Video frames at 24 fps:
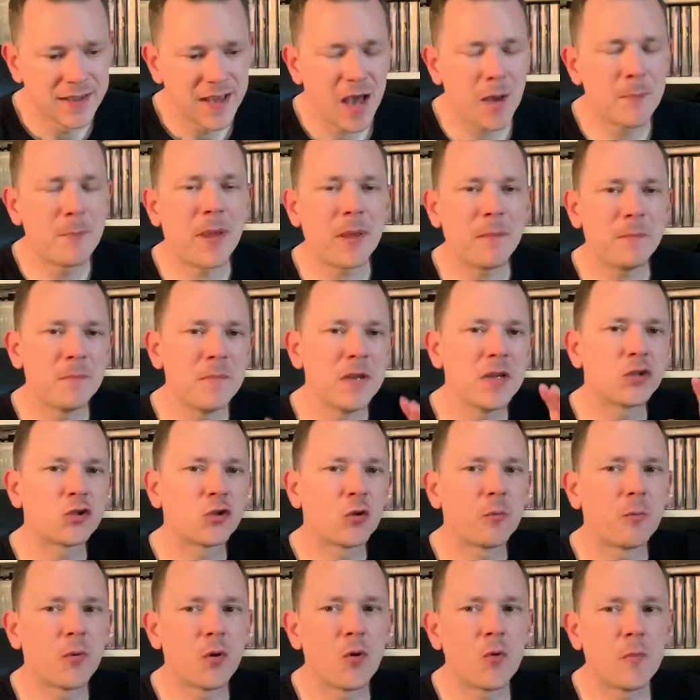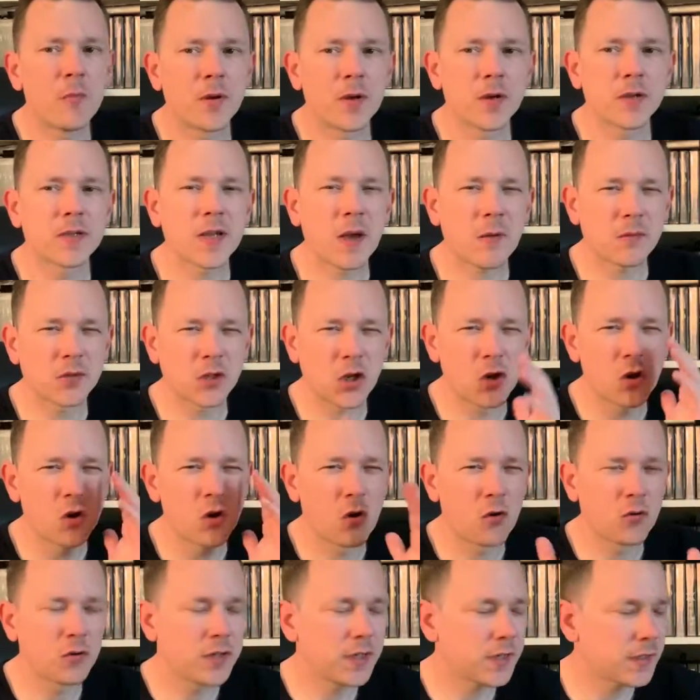a bit miserable because that was a
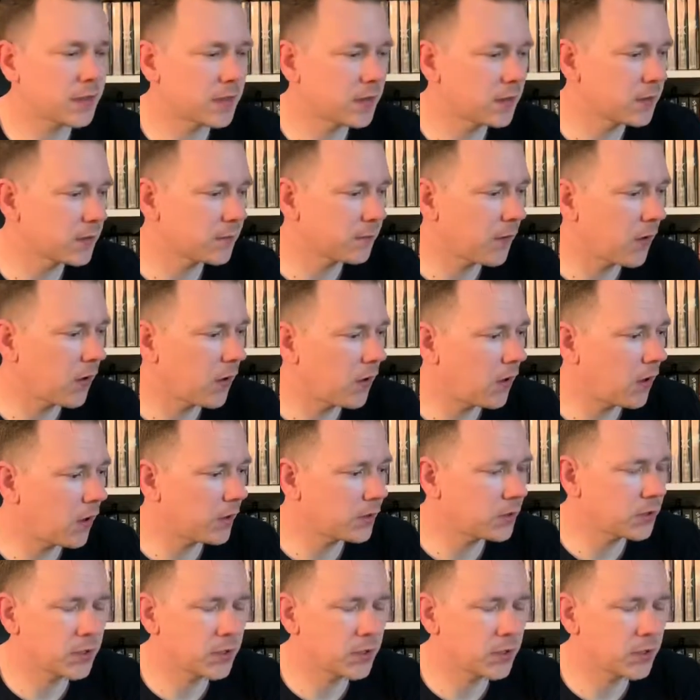long distance for her.